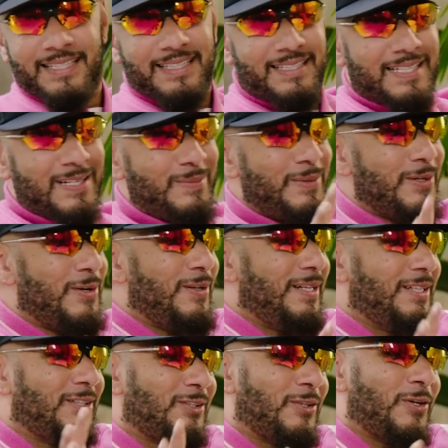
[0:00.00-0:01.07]
and telling me all
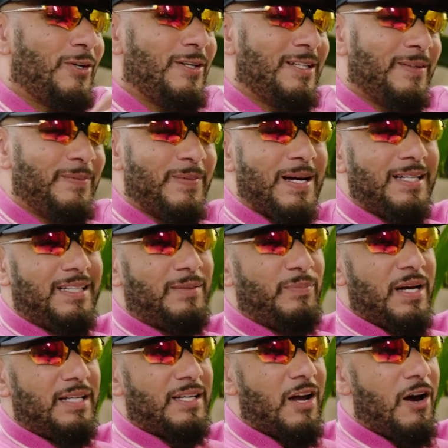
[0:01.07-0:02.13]
these stories about,
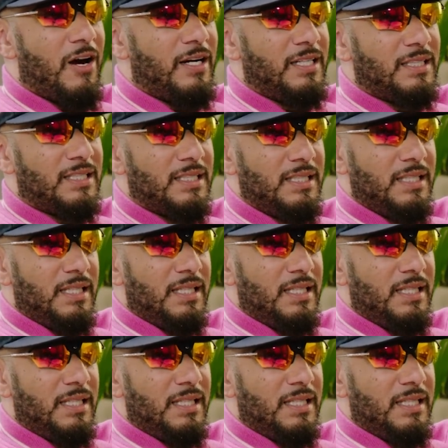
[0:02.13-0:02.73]
about the artists.